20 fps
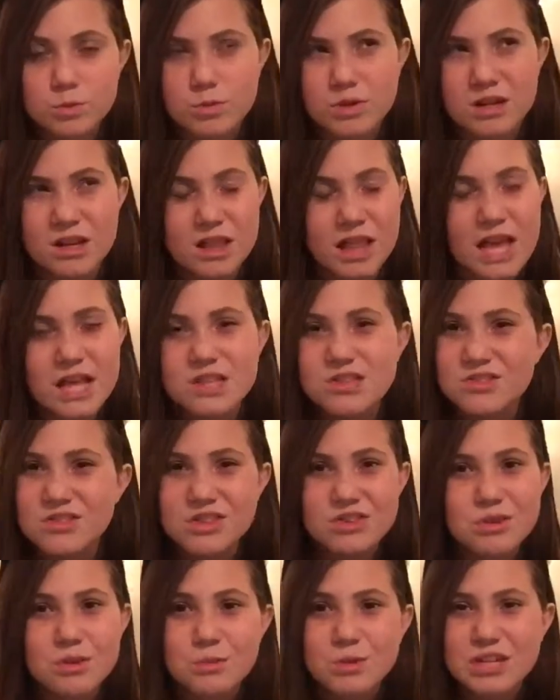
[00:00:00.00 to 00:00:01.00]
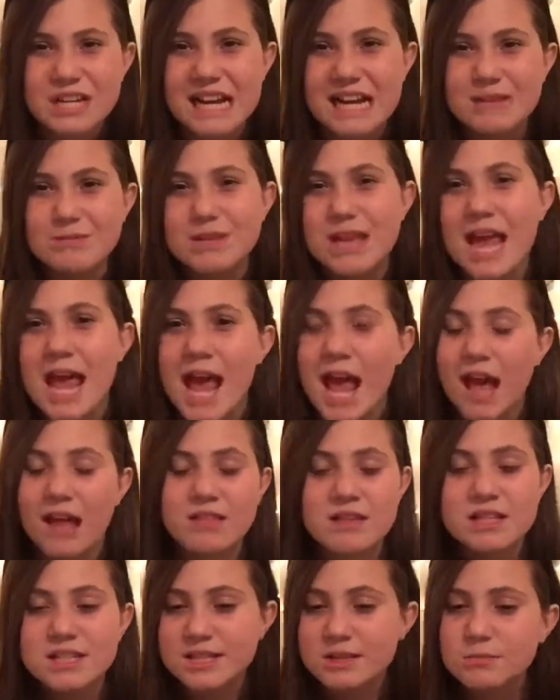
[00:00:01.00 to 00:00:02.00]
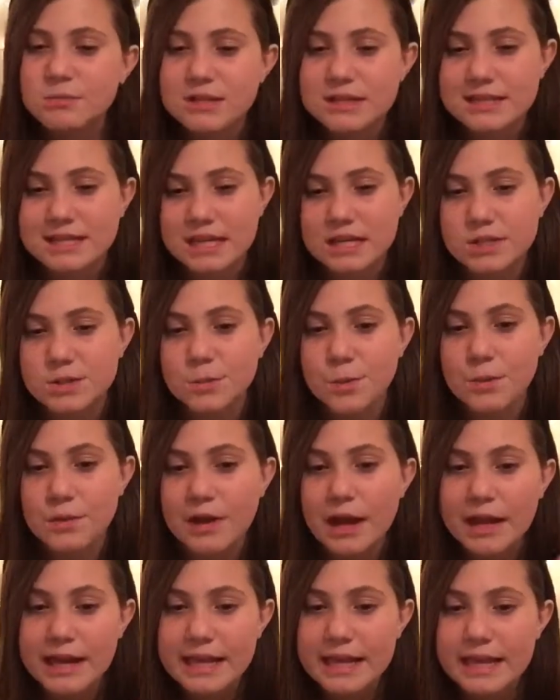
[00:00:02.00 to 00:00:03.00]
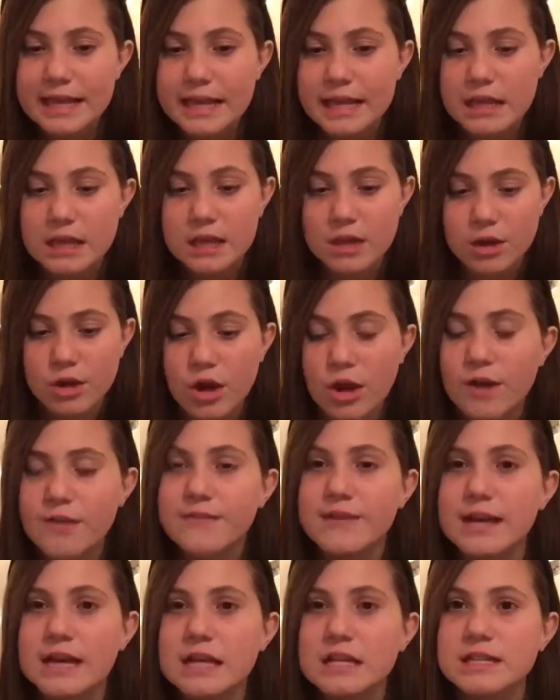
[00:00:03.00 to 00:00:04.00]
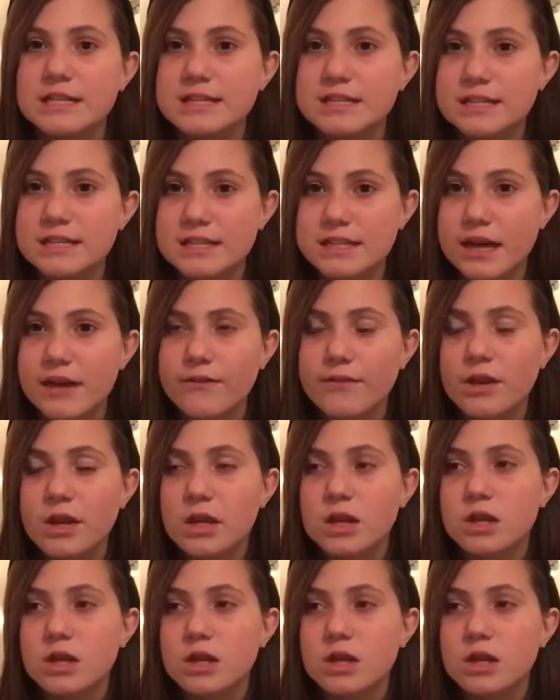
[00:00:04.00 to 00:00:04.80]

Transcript: We went on like 2 or 3 more times, and they still weren't there, so we were kind of getting nervous and stuff.